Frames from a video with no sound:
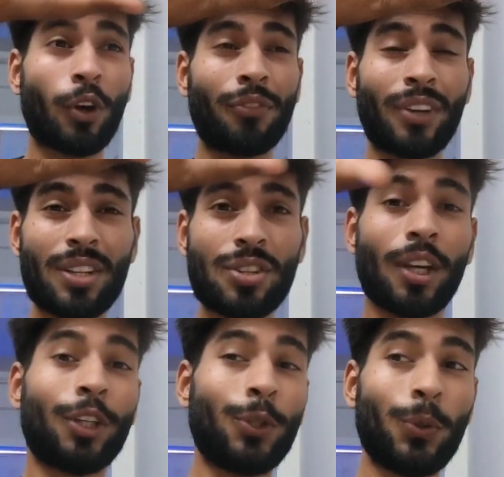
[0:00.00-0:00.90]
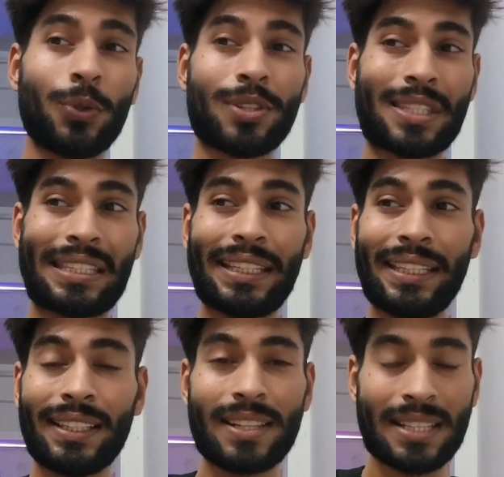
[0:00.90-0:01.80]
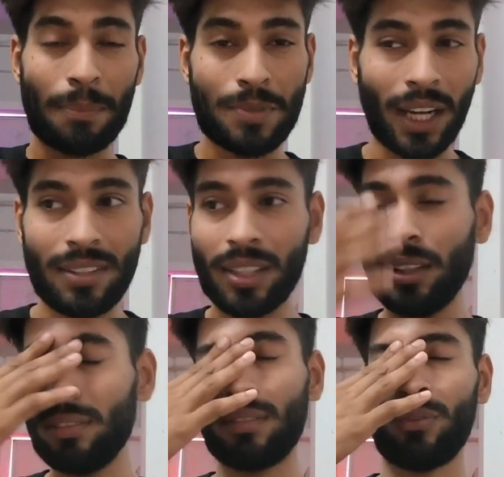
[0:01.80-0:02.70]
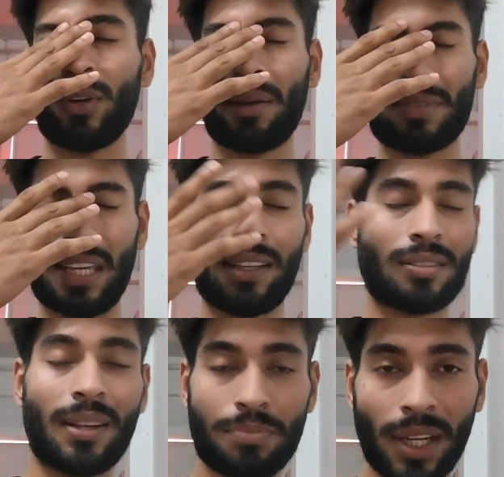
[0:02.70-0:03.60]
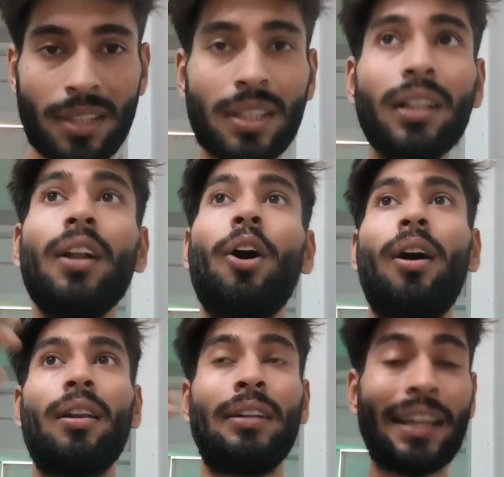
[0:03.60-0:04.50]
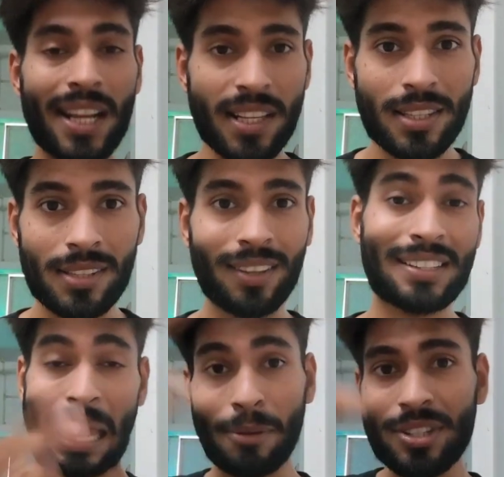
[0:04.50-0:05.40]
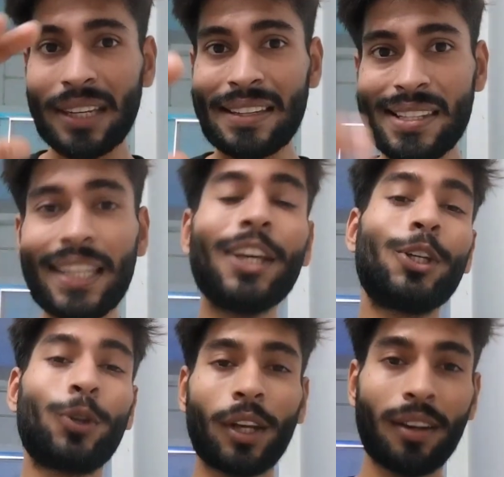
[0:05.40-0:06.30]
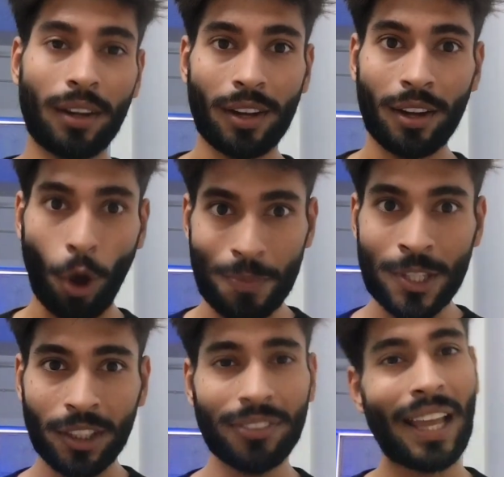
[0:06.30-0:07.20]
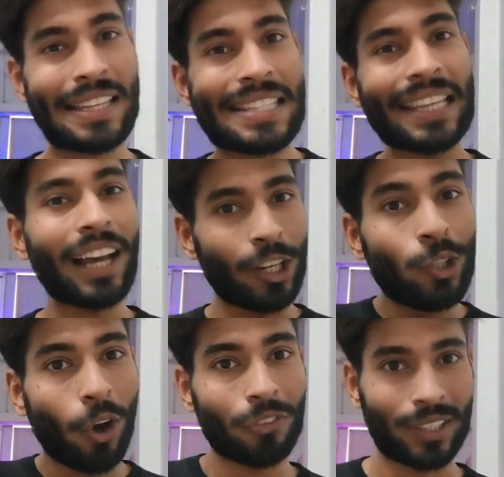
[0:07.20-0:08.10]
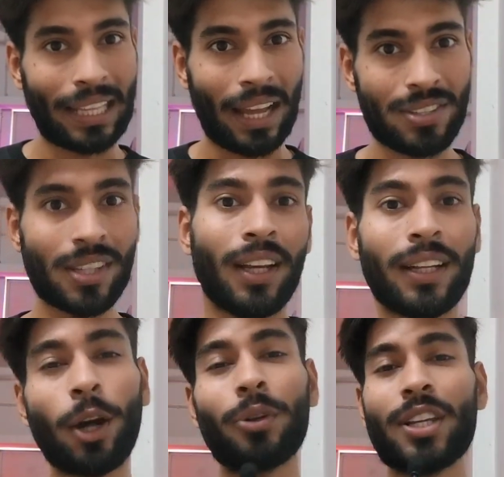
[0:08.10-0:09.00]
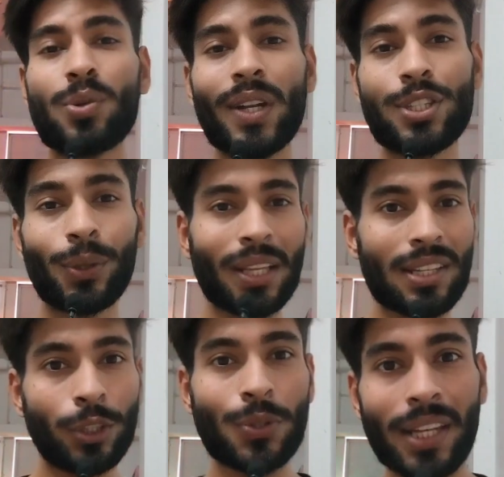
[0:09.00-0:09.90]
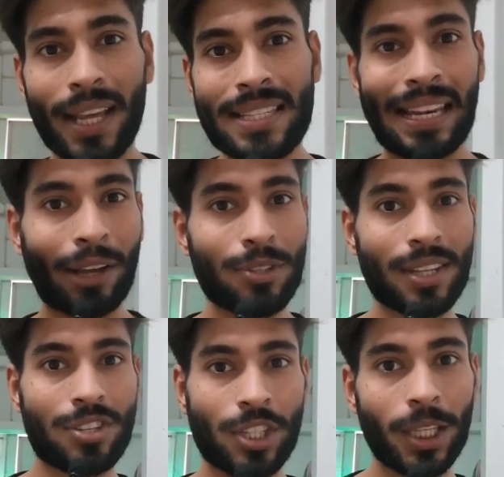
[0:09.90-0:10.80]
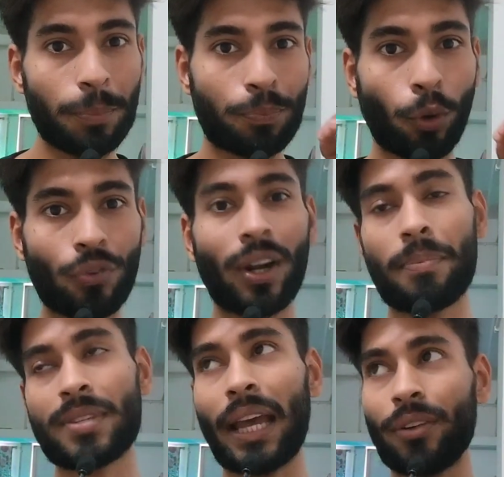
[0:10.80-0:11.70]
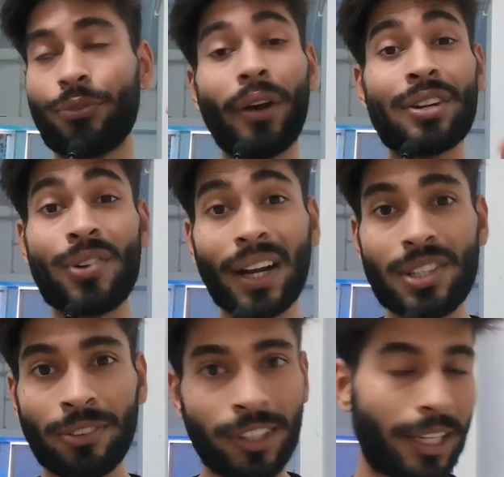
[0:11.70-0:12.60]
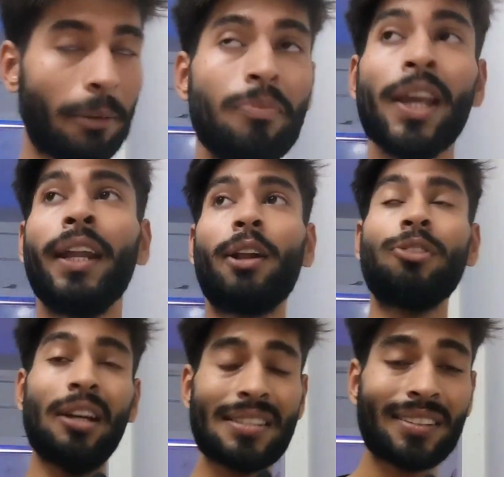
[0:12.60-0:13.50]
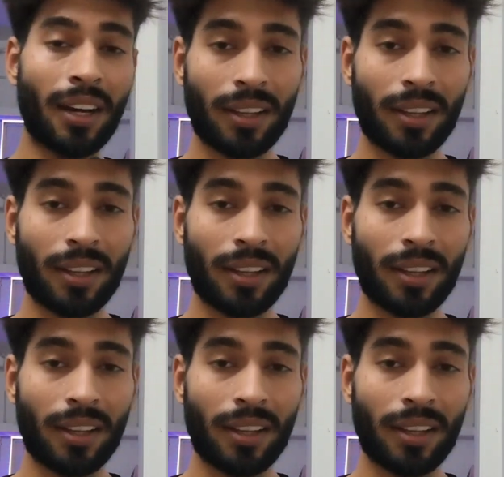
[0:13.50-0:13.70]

on which you see the subtitle or lyrics simultaneously. You can observe and sing along with that. Now, next one is you can utilize language exchanging programs for interactive learning. Now, there's